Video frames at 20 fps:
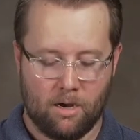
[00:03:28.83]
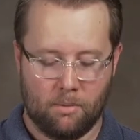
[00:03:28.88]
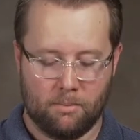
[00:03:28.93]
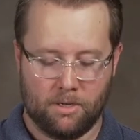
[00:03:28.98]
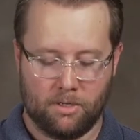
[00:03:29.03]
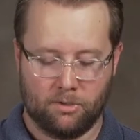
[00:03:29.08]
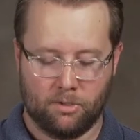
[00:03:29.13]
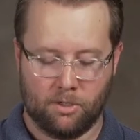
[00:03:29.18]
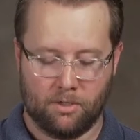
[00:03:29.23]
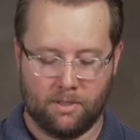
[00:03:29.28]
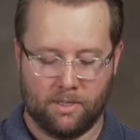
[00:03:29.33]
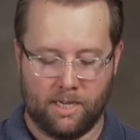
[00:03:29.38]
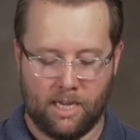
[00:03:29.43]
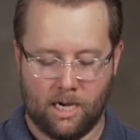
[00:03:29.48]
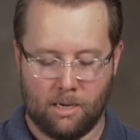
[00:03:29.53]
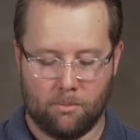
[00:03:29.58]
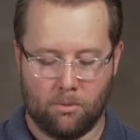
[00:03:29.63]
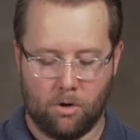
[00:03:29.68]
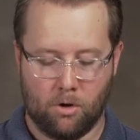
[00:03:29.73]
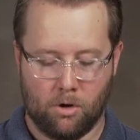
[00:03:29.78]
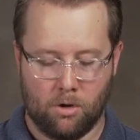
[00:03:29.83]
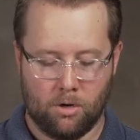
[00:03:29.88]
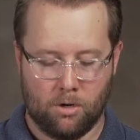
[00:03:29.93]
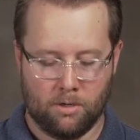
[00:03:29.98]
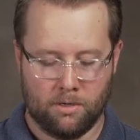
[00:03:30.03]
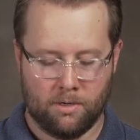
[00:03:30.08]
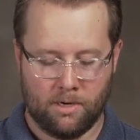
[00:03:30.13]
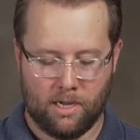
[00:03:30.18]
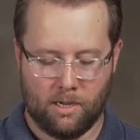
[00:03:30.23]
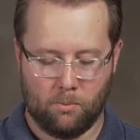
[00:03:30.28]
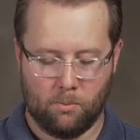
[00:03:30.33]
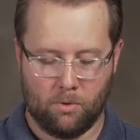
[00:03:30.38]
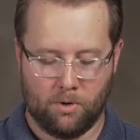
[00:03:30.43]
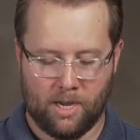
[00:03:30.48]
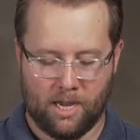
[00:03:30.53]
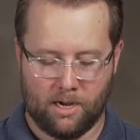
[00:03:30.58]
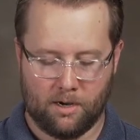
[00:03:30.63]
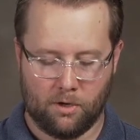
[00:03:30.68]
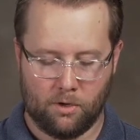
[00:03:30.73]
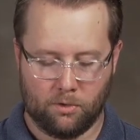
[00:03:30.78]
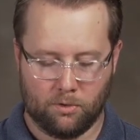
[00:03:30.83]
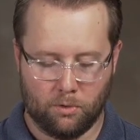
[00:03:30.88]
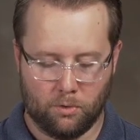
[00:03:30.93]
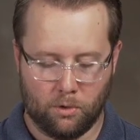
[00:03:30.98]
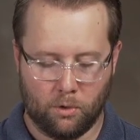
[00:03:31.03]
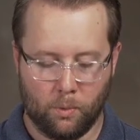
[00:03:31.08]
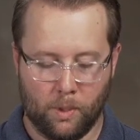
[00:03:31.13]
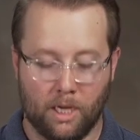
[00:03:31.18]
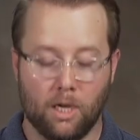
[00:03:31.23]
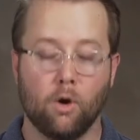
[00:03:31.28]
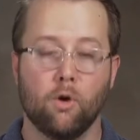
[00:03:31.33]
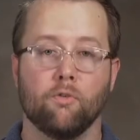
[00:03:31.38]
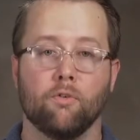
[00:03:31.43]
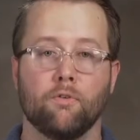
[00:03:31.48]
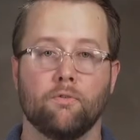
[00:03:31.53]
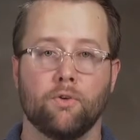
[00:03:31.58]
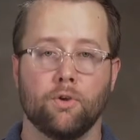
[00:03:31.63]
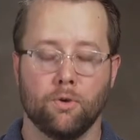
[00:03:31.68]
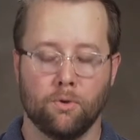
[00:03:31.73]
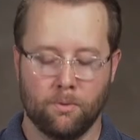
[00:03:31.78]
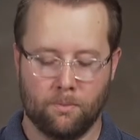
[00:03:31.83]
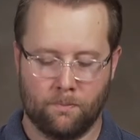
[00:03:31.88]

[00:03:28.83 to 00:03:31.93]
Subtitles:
I'm going to turn the camera on and we'll kind of do a quick overview.